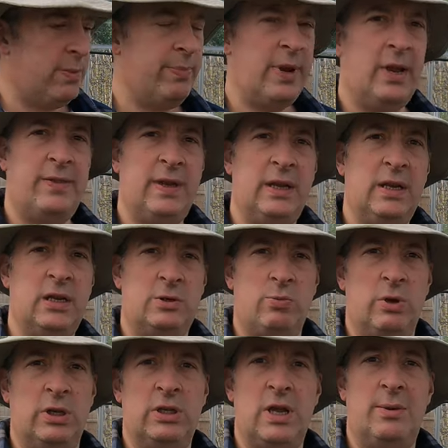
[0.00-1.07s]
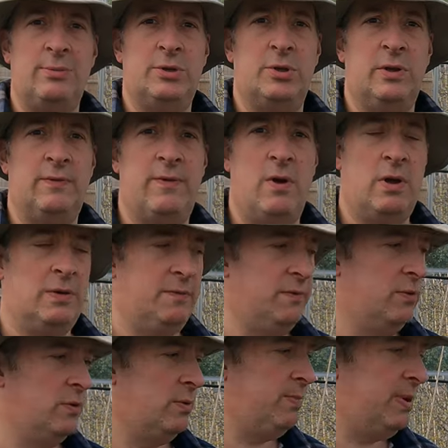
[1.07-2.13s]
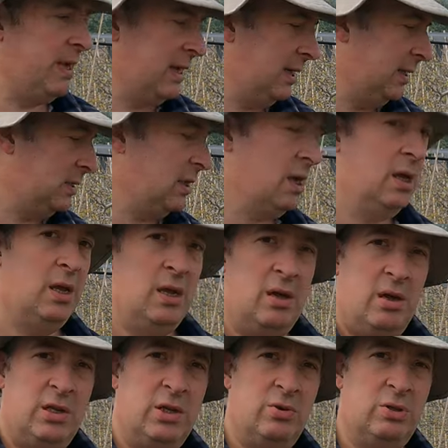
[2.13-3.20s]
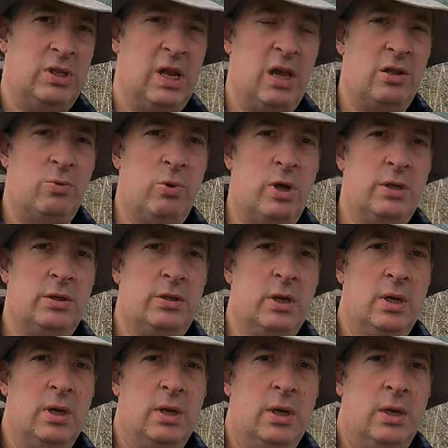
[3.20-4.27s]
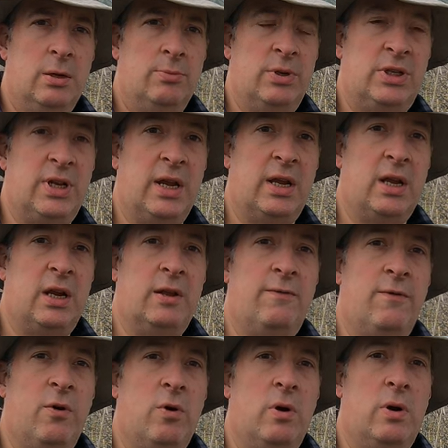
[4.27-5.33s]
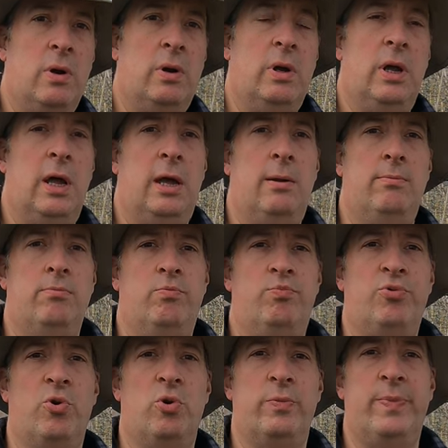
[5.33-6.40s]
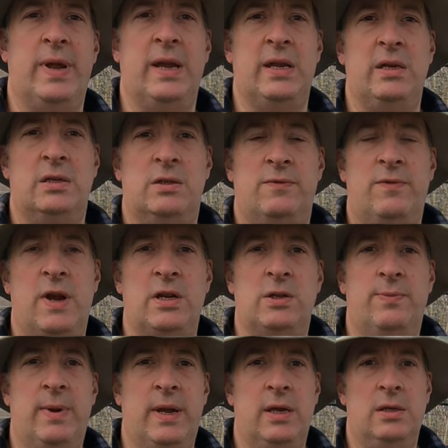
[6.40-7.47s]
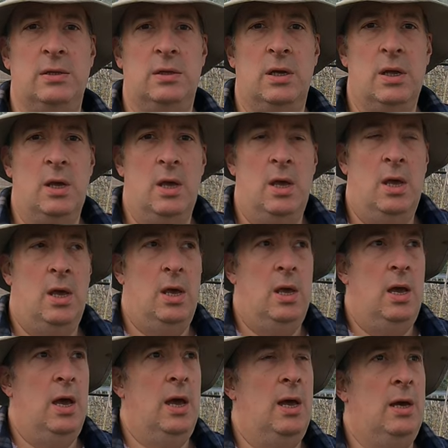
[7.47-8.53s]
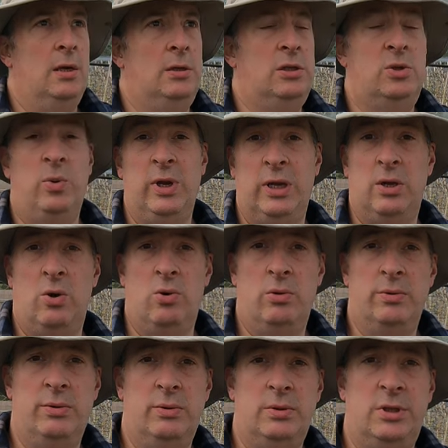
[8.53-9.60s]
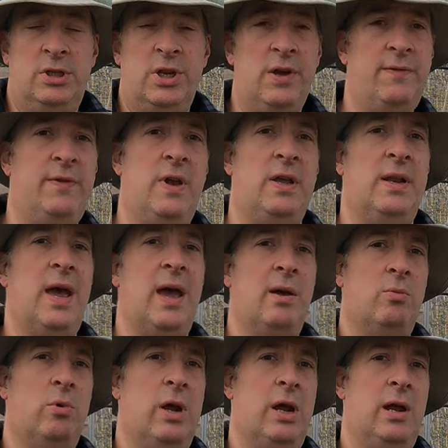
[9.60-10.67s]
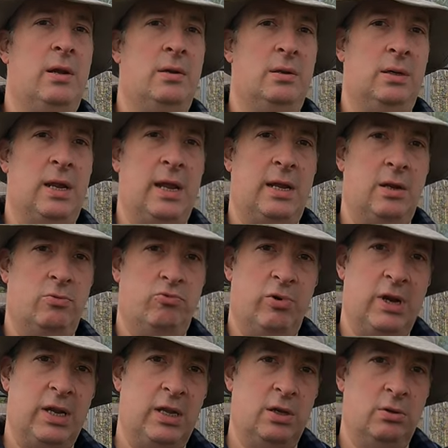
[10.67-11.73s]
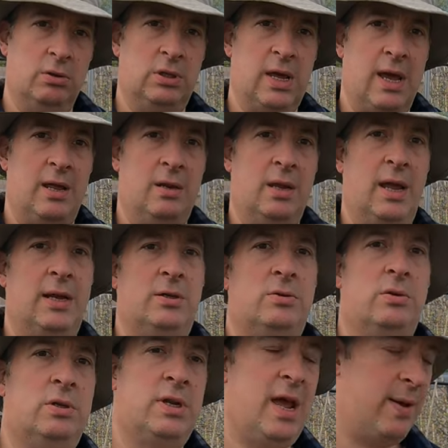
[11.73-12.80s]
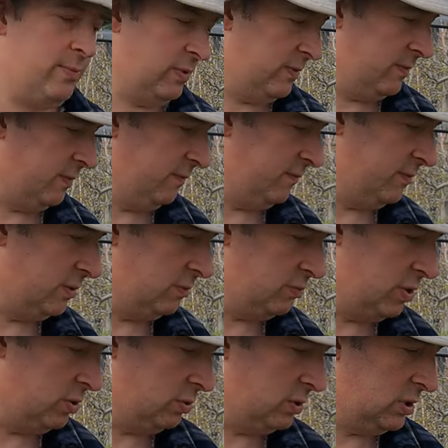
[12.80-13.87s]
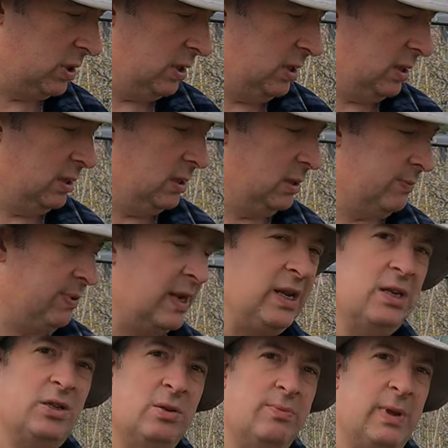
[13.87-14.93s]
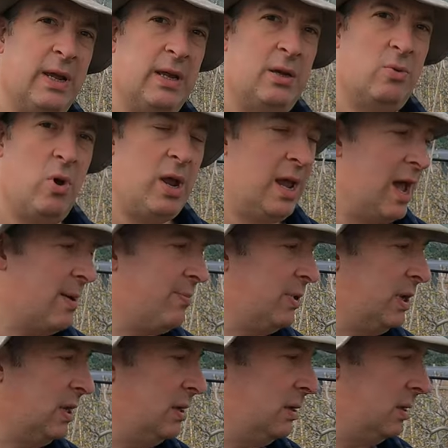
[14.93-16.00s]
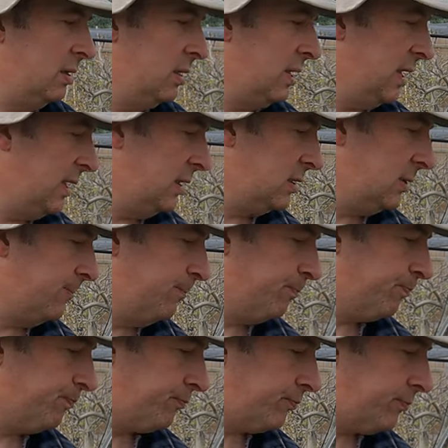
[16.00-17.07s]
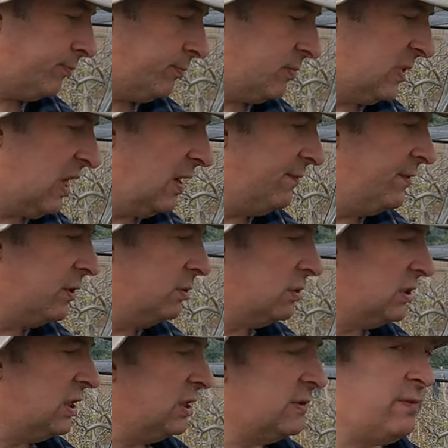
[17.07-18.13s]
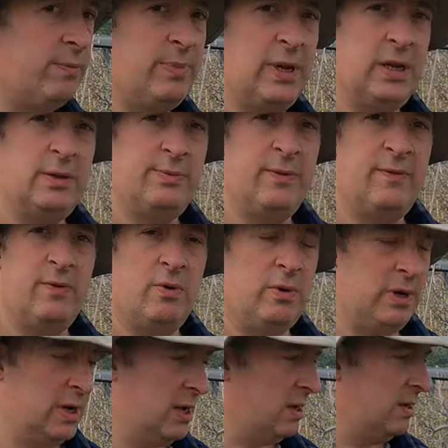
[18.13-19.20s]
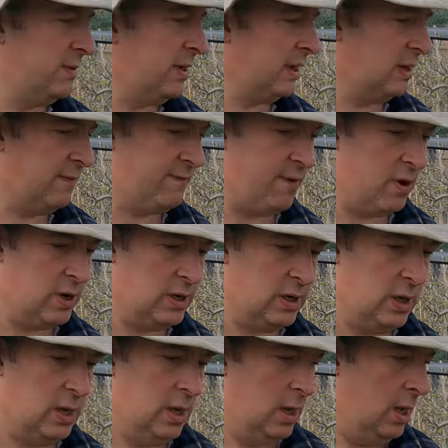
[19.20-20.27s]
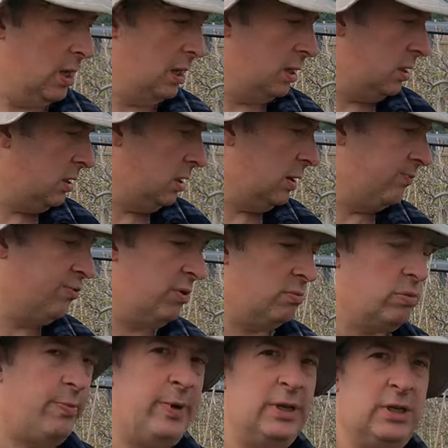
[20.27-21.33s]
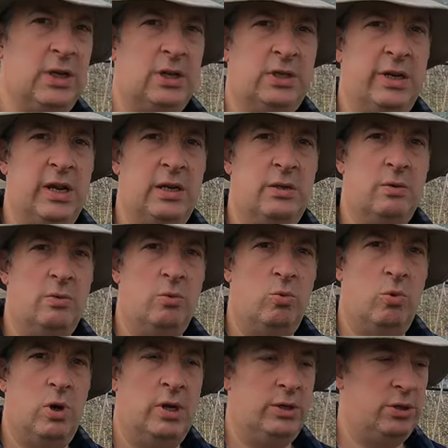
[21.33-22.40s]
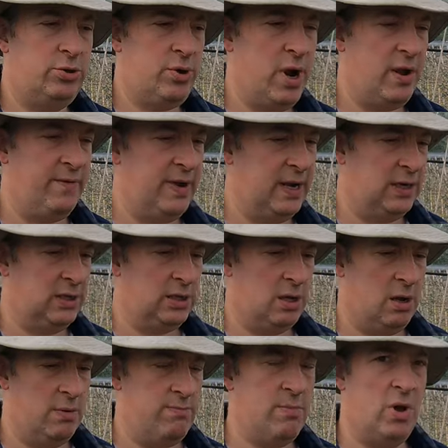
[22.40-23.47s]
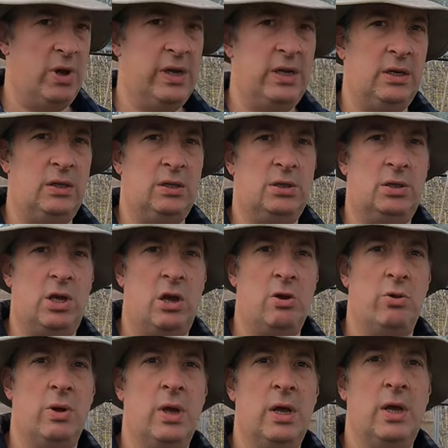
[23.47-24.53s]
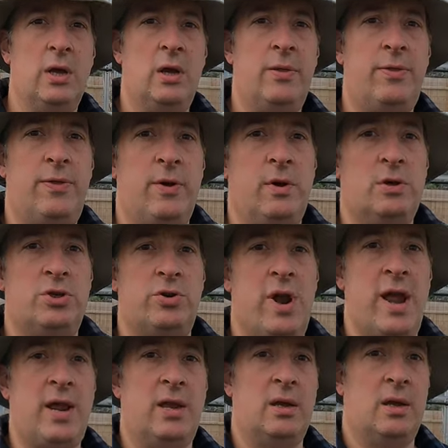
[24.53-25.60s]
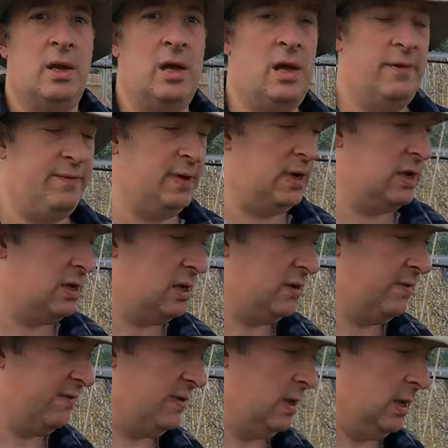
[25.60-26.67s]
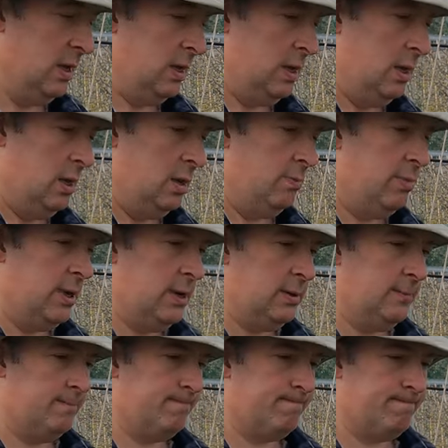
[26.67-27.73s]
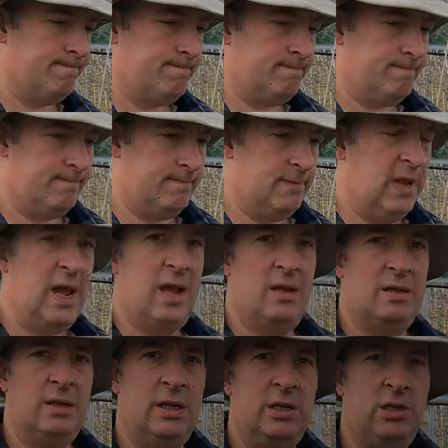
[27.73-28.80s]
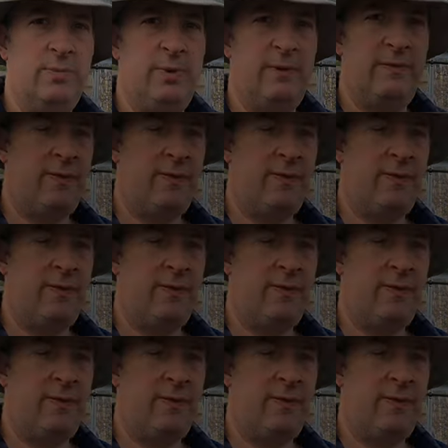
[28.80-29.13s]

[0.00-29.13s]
but I think this one is absolutely fine for the peas. I use the other ones particularly for um, broad beans, French beans, uh, sweet corn, stuff like that where they could really use that extra depth for the roots. The peas should be quite happy in these. I've used these for peas before and I think they're fine. I probably just need one tray of each. I might sow a third tray half and half, but yeah, these should be